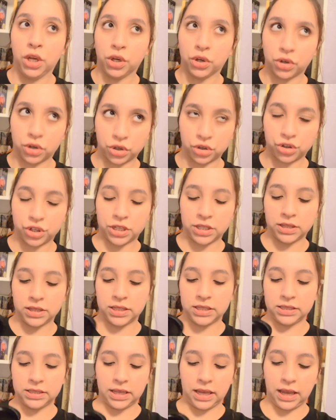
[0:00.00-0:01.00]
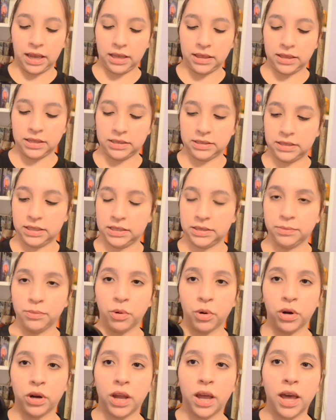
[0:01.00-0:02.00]
cushion. This is
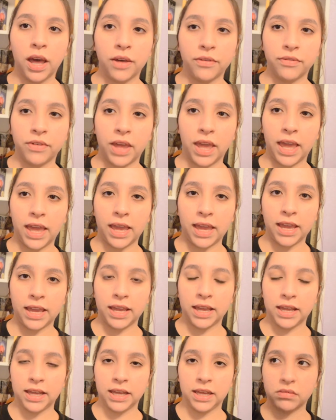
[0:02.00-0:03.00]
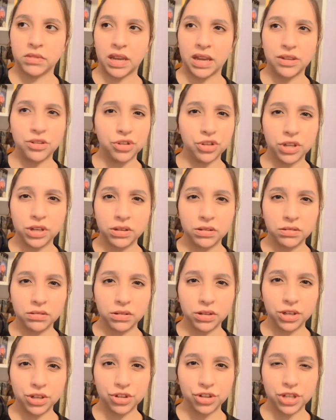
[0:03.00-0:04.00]
more of a
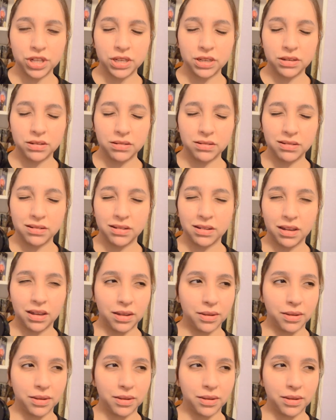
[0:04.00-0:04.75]
tension cushion.